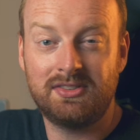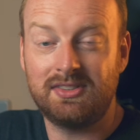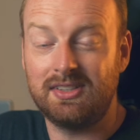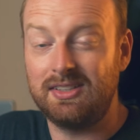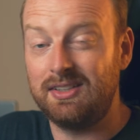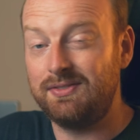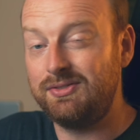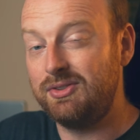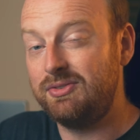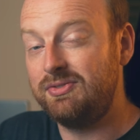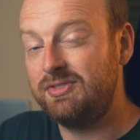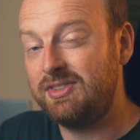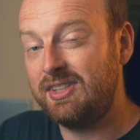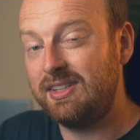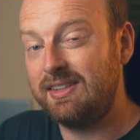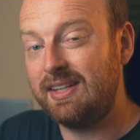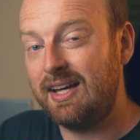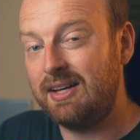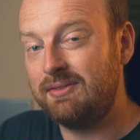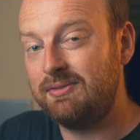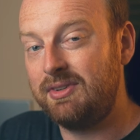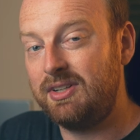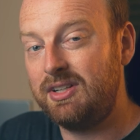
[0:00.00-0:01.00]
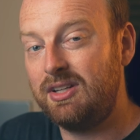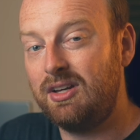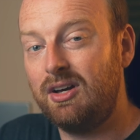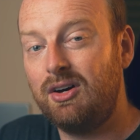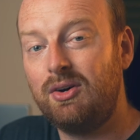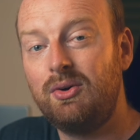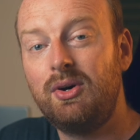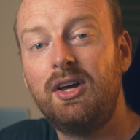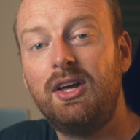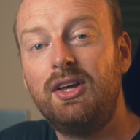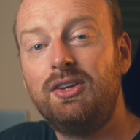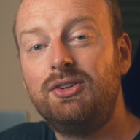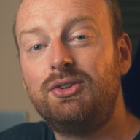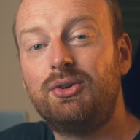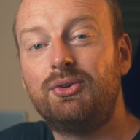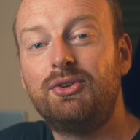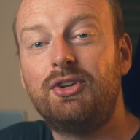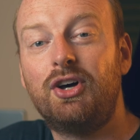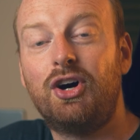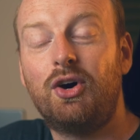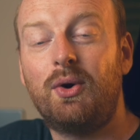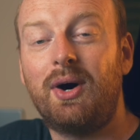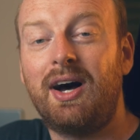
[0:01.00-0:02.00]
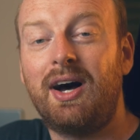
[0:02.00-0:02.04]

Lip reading: and if you've seen that video, you'll know